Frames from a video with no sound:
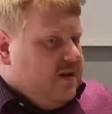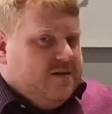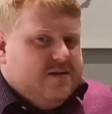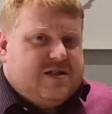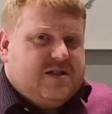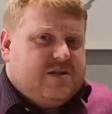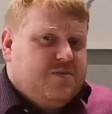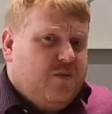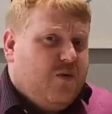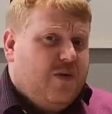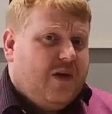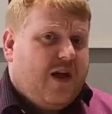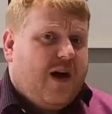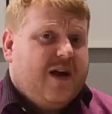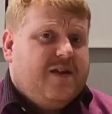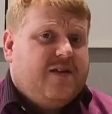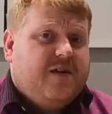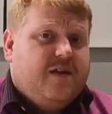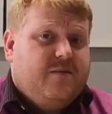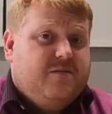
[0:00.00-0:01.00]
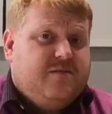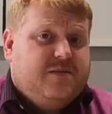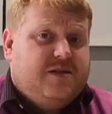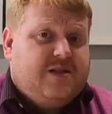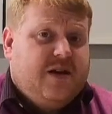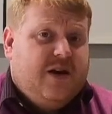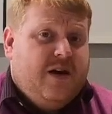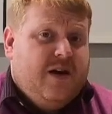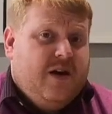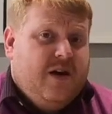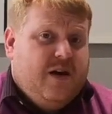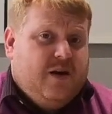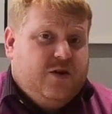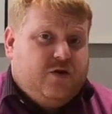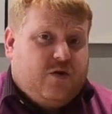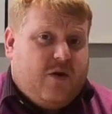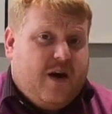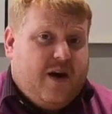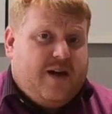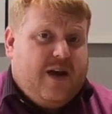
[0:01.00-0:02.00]
Small items,
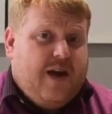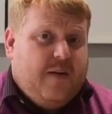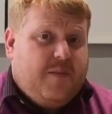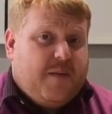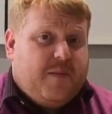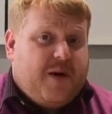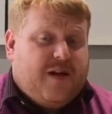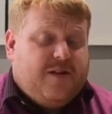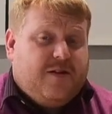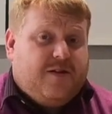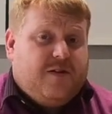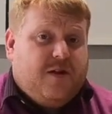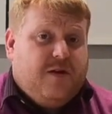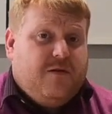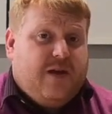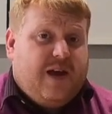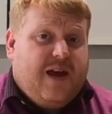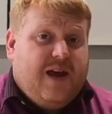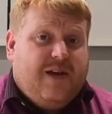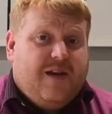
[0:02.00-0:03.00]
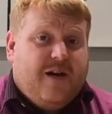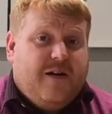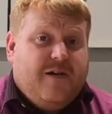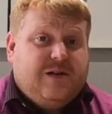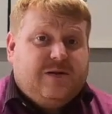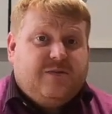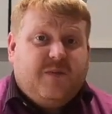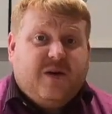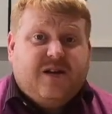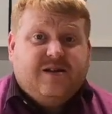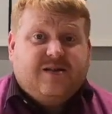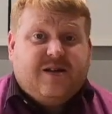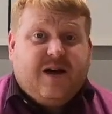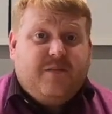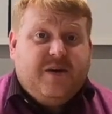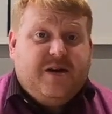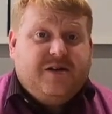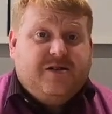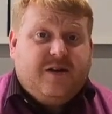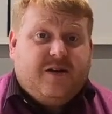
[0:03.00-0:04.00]
try and keep them under 2 kilos because
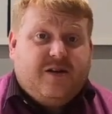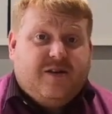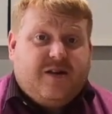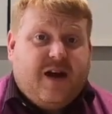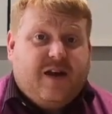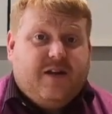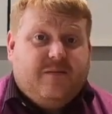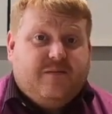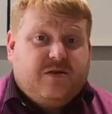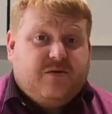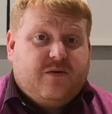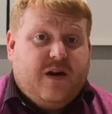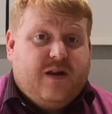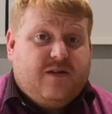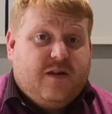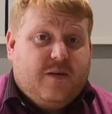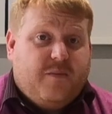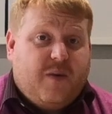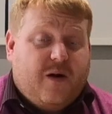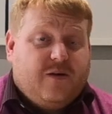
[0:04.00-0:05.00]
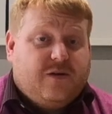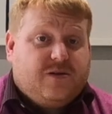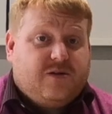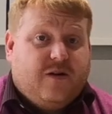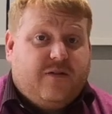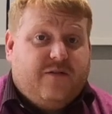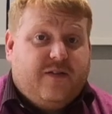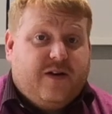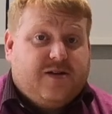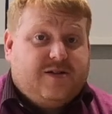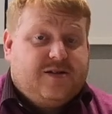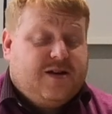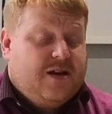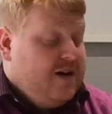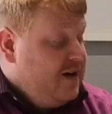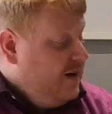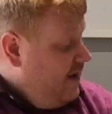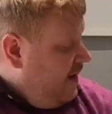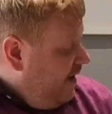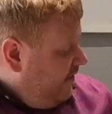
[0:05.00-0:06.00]
that means you can take them straight to the post office,
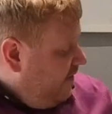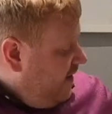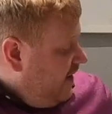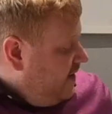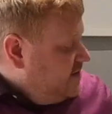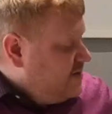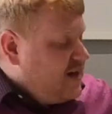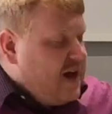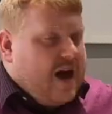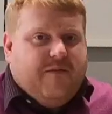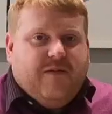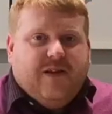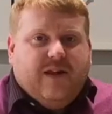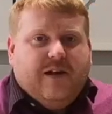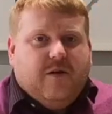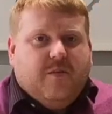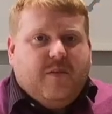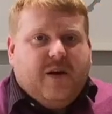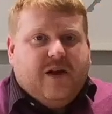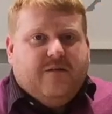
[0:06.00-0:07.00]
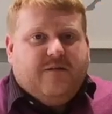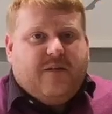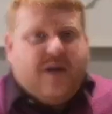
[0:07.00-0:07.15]
and things that have a little bit of